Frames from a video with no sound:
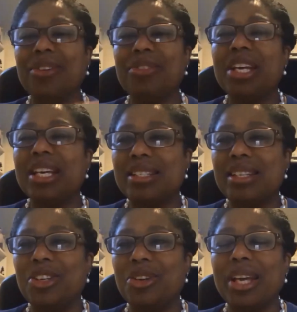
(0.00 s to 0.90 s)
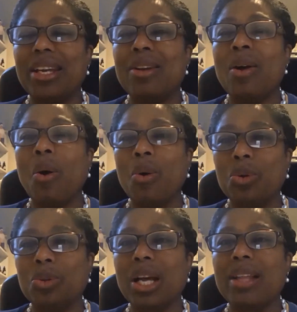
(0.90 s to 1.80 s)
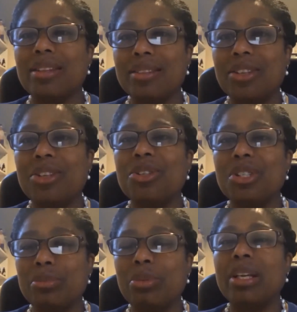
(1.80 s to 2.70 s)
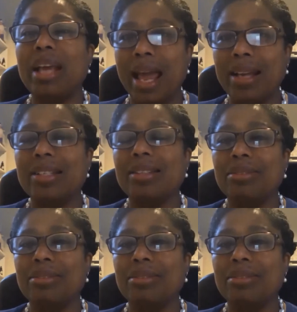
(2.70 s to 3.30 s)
think it's that you're getting old. I think that you're just being active.